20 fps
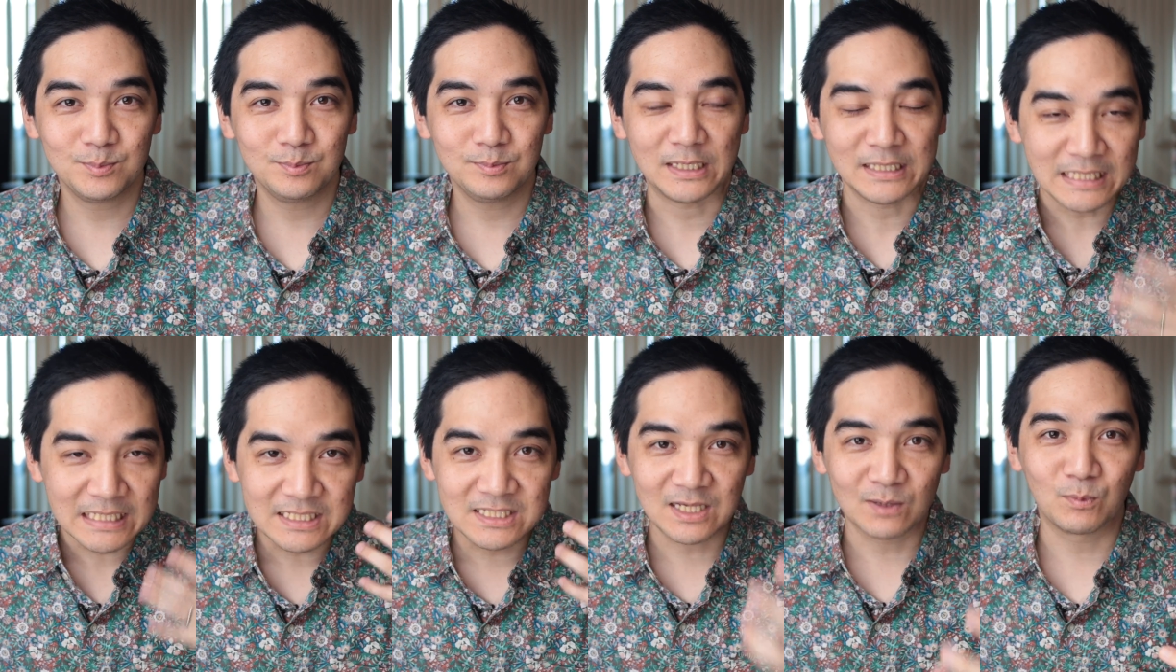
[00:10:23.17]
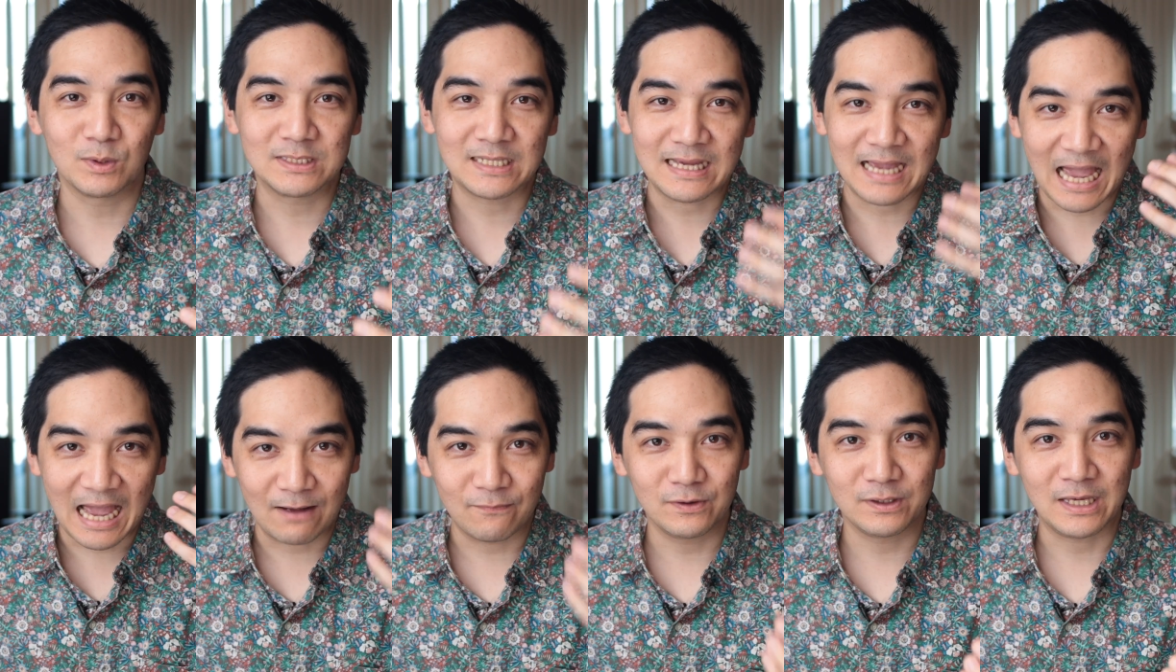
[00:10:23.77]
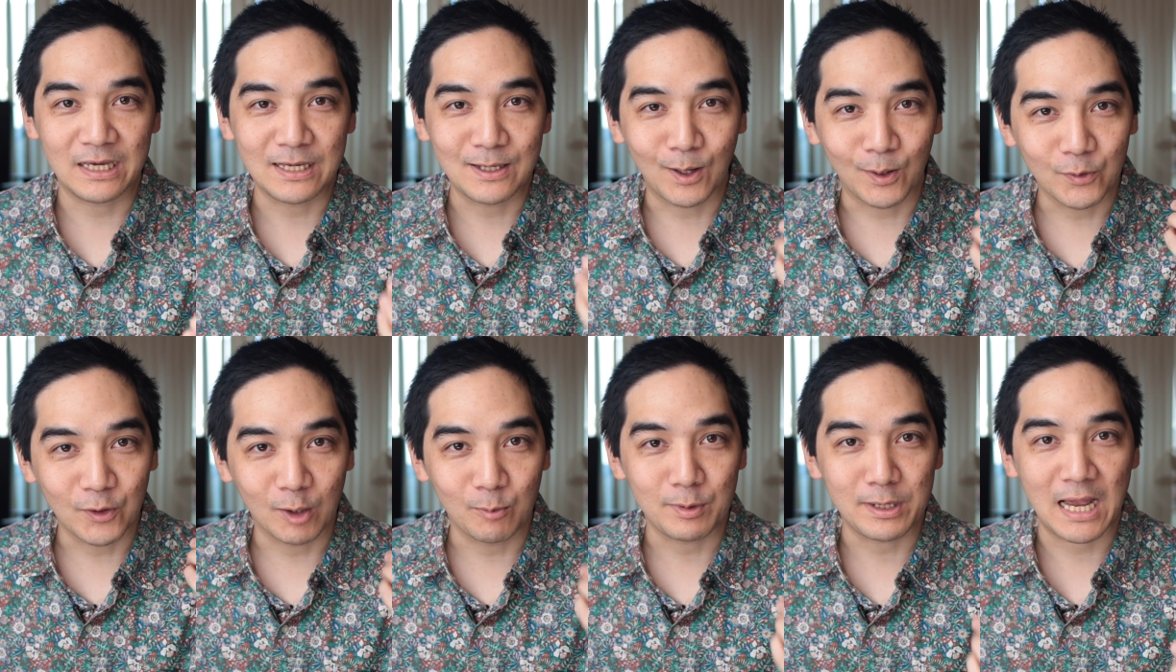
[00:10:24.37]
They need someone to advocate on
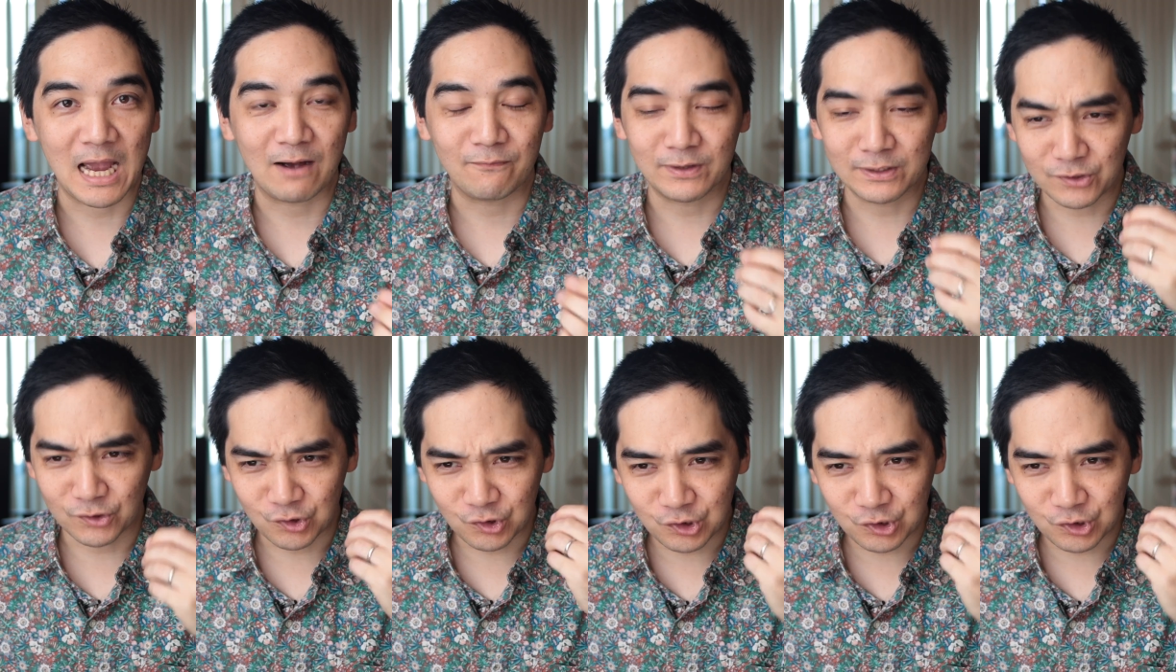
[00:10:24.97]
their behalf and to